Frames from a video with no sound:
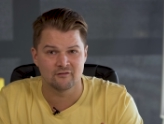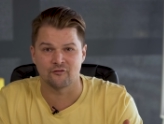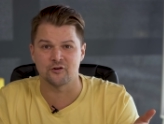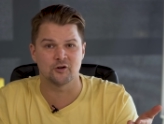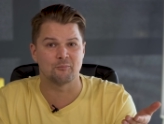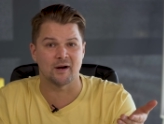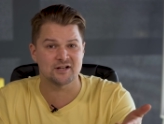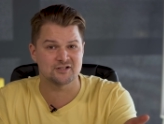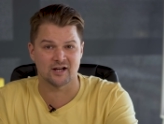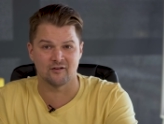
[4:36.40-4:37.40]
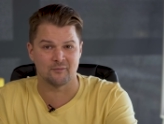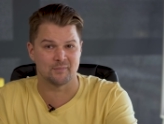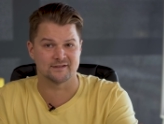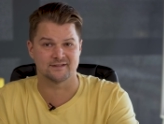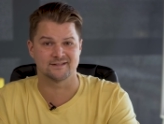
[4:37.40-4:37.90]
For your bike sharing
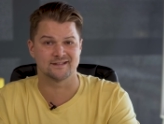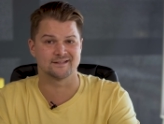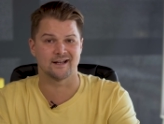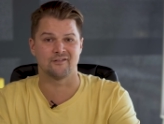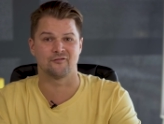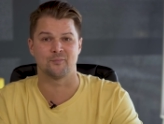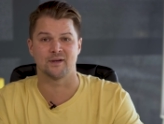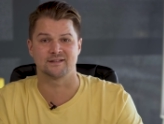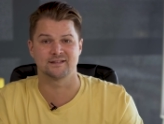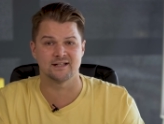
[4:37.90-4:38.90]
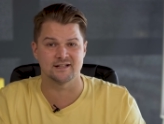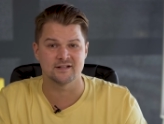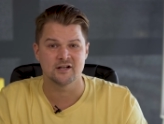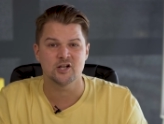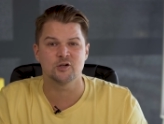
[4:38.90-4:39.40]
business designed for big cities,
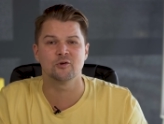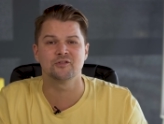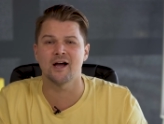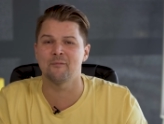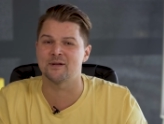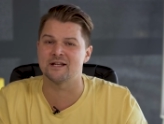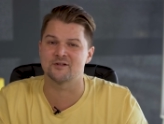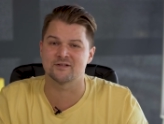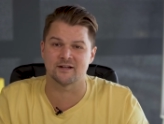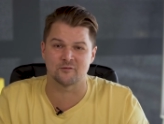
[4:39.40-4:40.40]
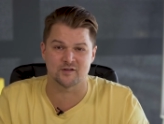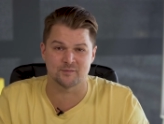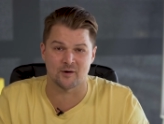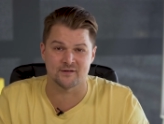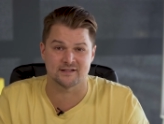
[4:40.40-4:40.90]
you will not be interested in
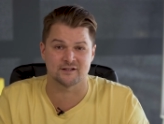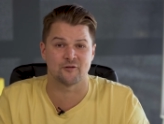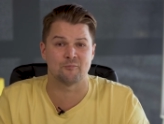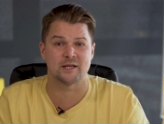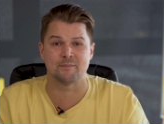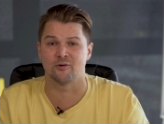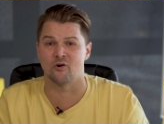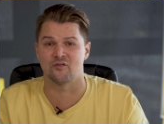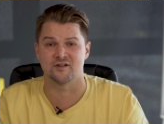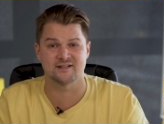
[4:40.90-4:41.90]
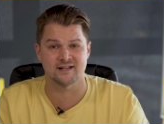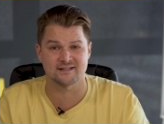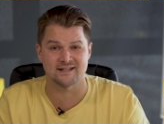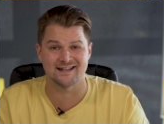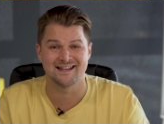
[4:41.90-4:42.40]
responses from people over
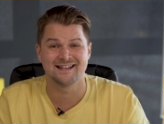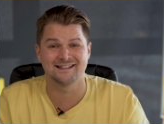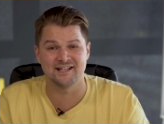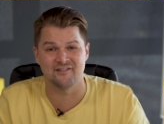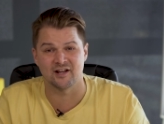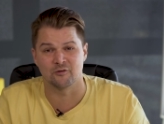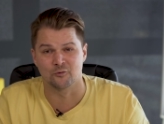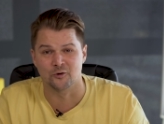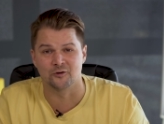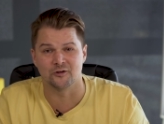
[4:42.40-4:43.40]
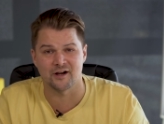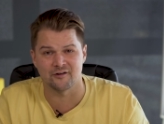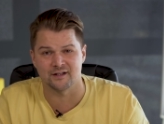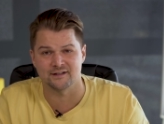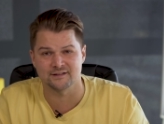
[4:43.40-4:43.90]
60 living in rural
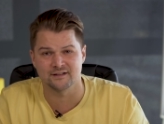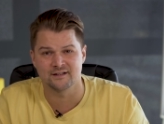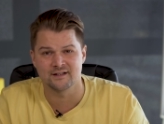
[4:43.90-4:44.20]
areas.